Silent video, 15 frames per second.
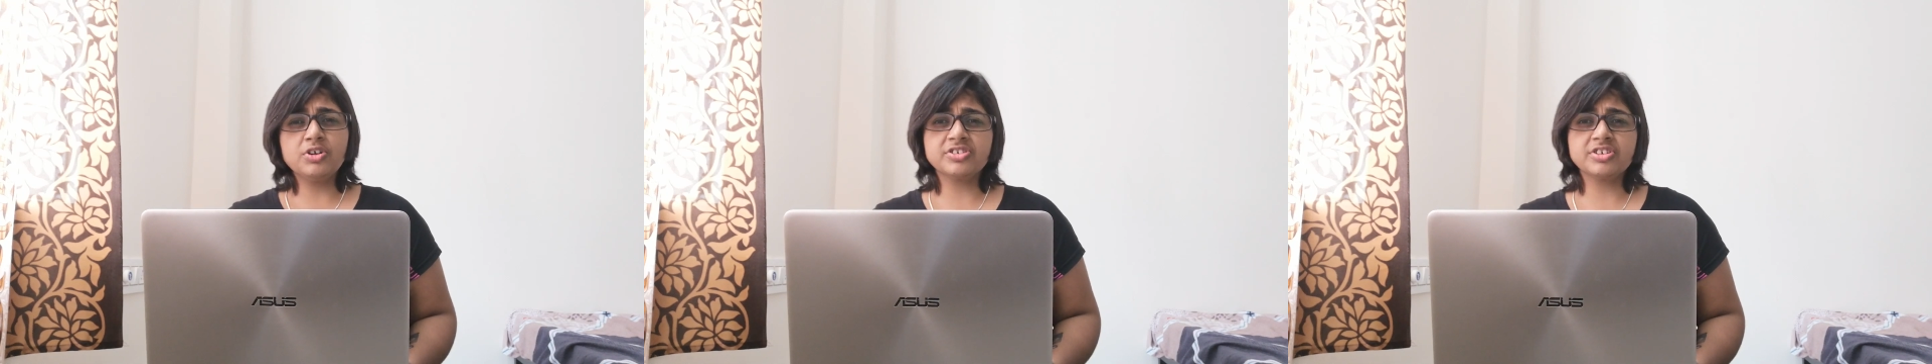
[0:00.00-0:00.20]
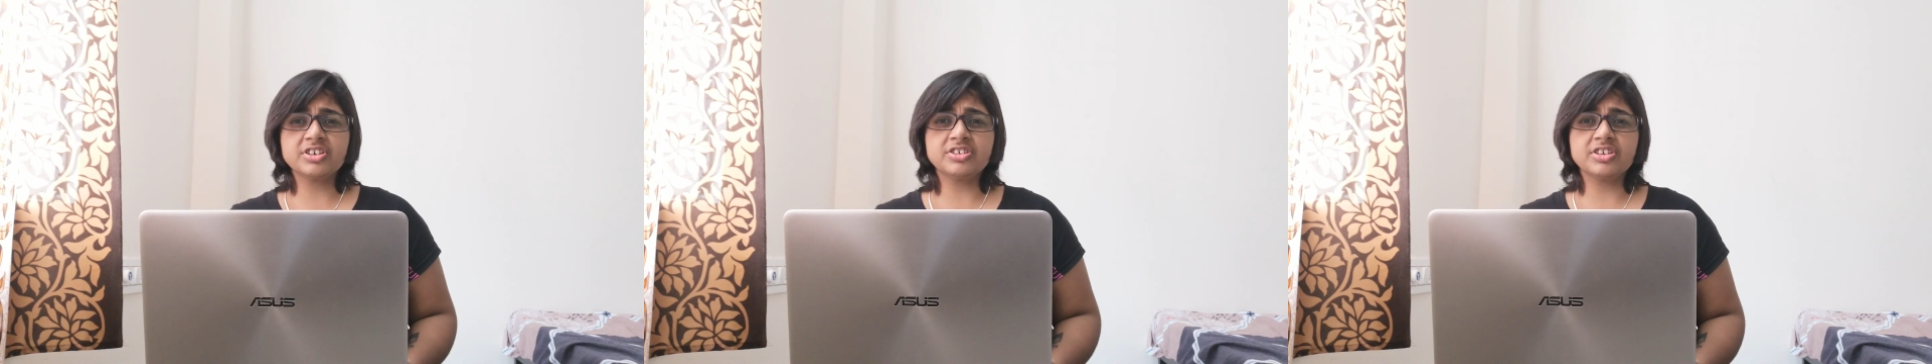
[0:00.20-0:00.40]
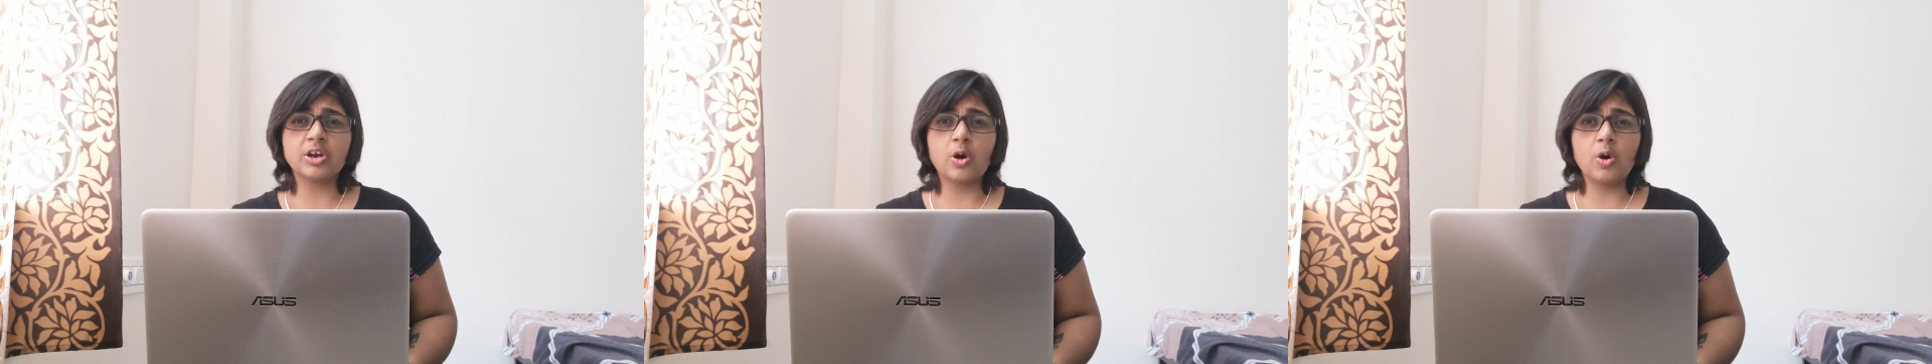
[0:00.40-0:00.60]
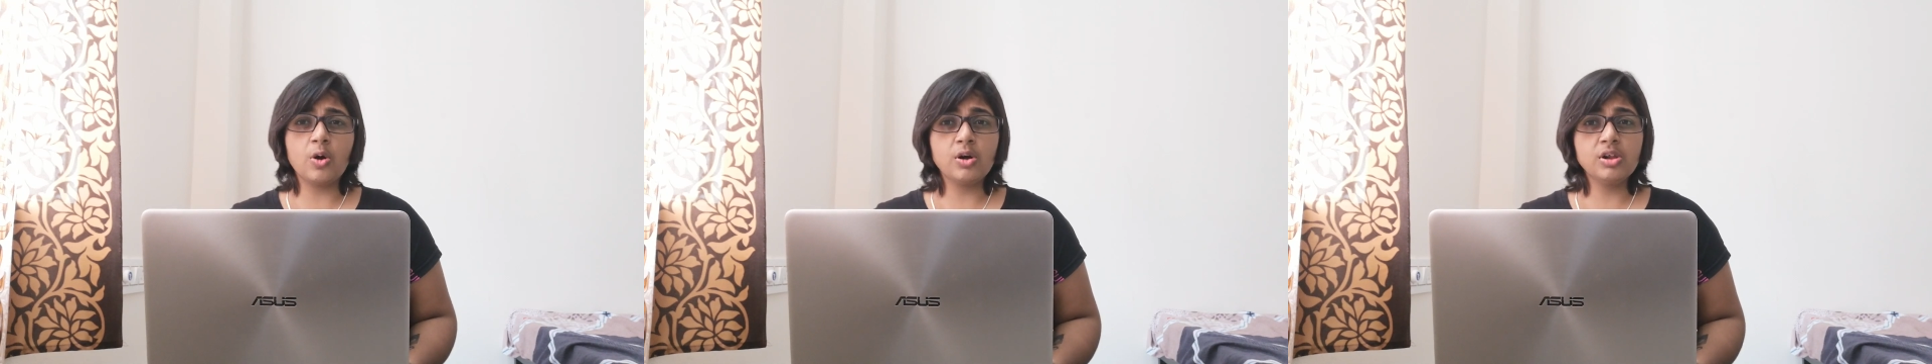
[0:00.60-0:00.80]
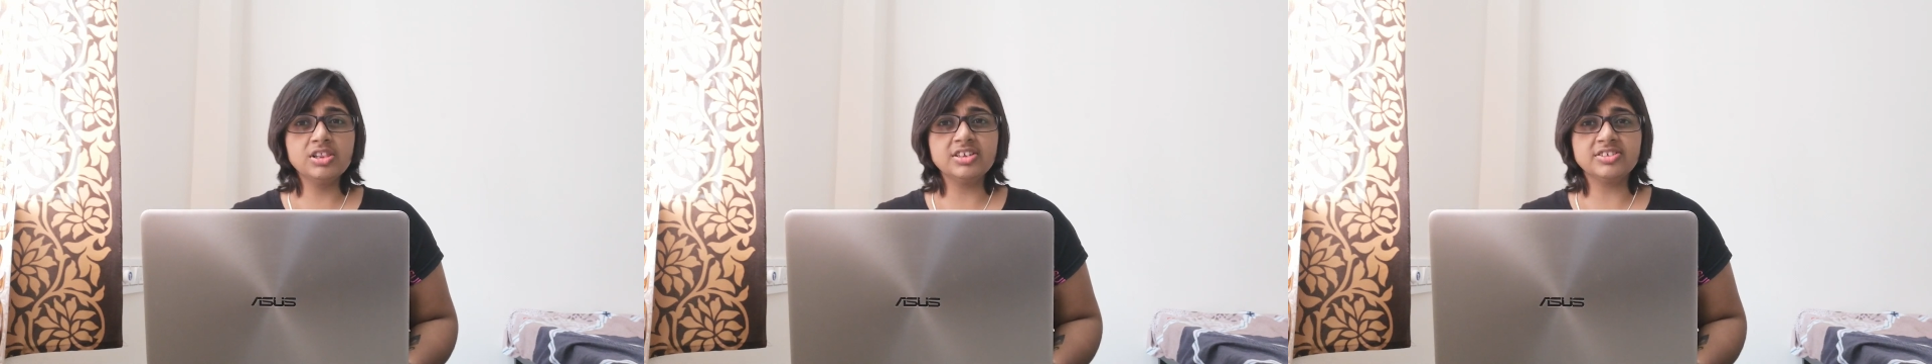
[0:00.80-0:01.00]
discussing
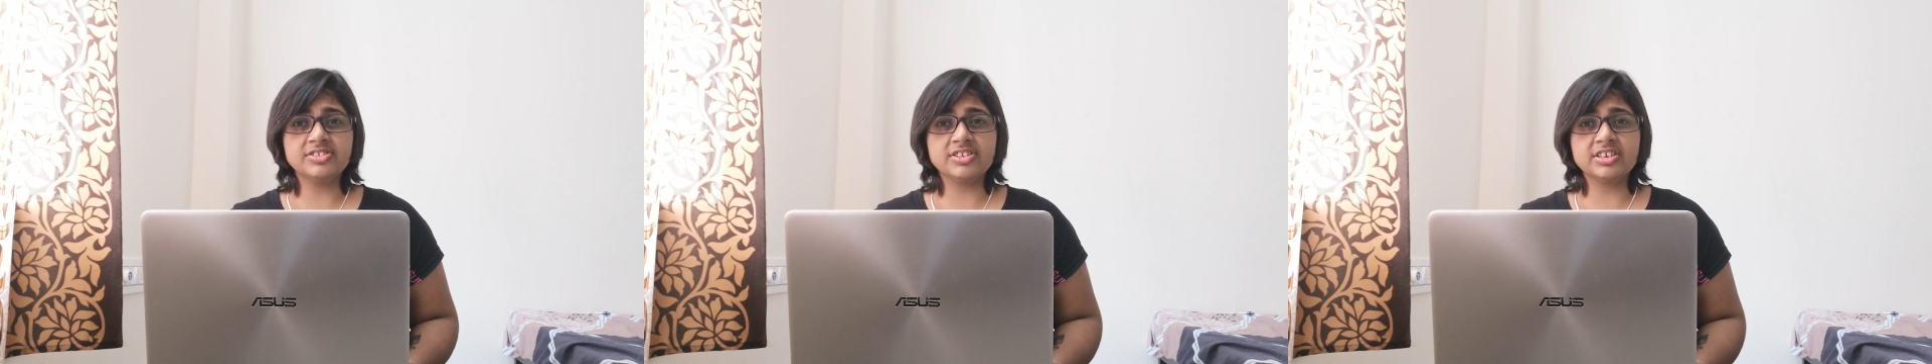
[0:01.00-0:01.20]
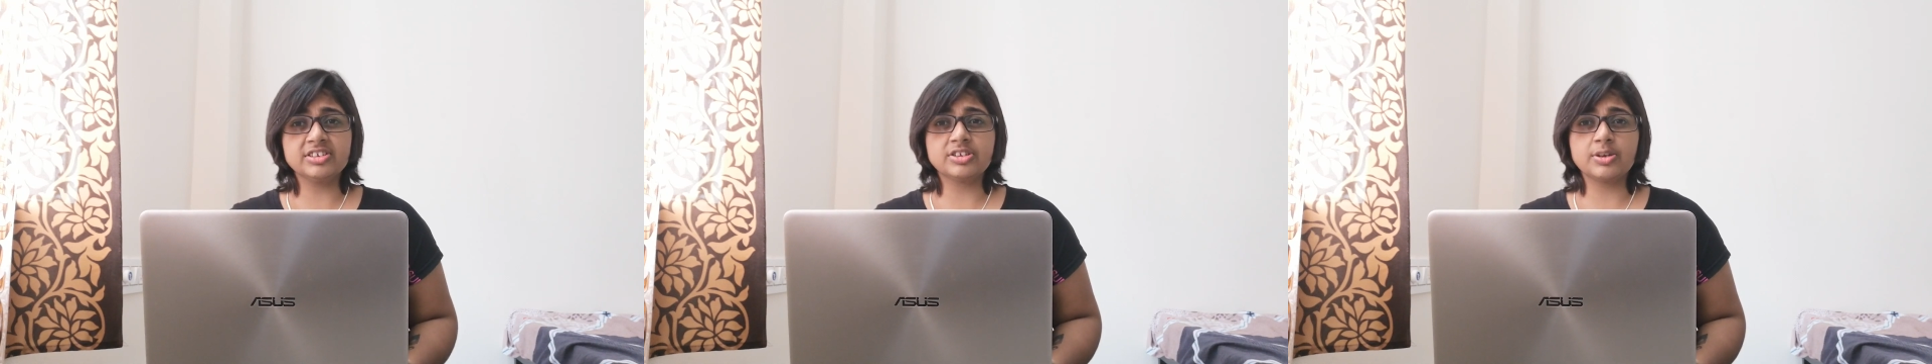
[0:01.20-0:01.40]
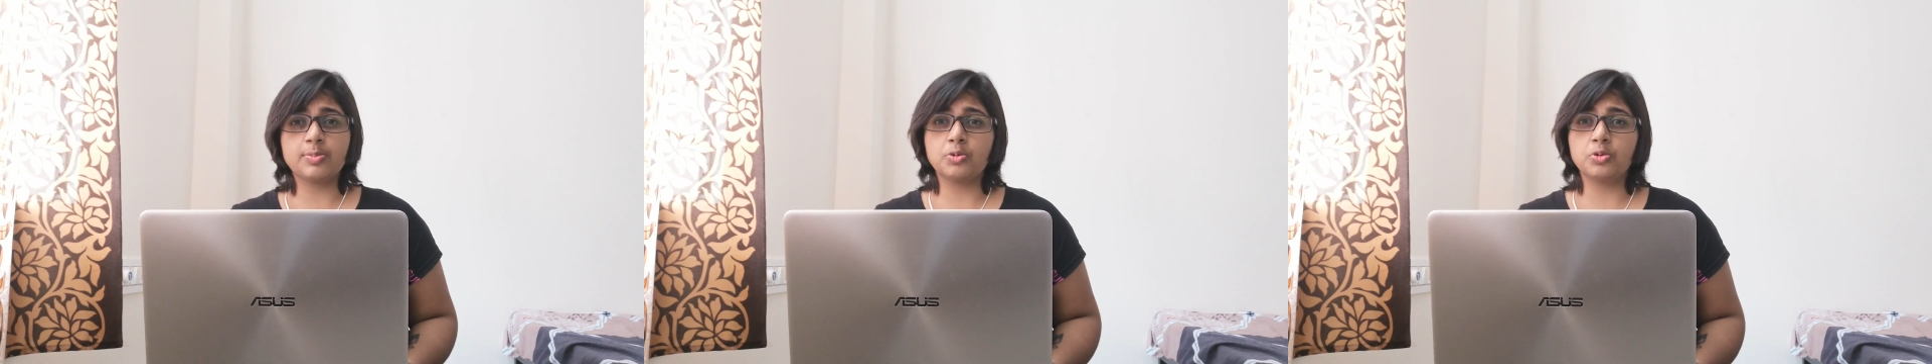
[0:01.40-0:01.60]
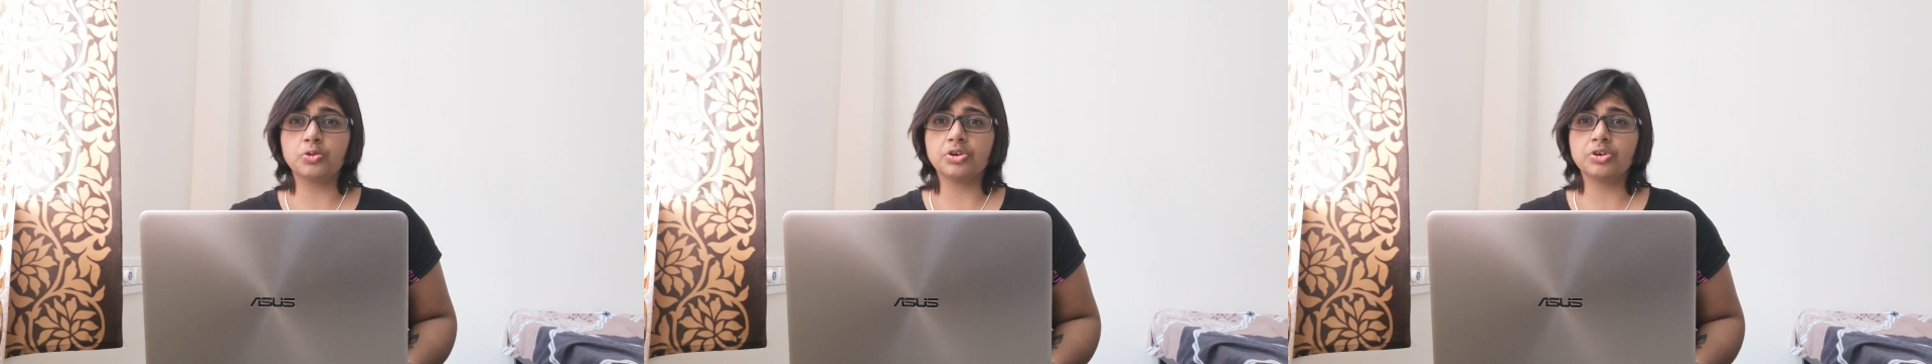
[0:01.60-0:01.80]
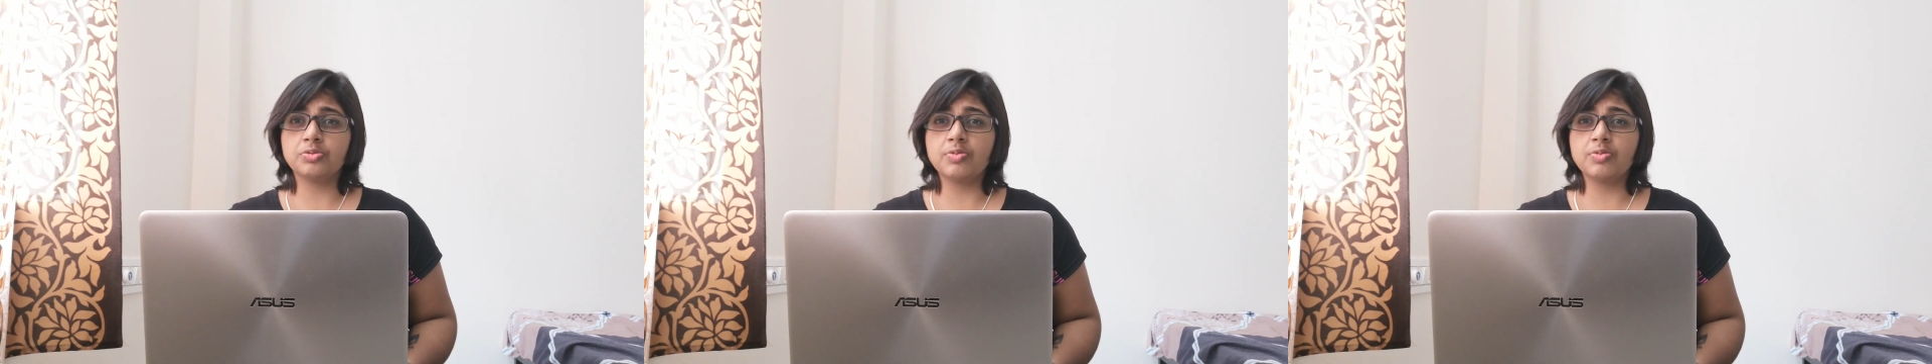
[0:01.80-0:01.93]
all these things about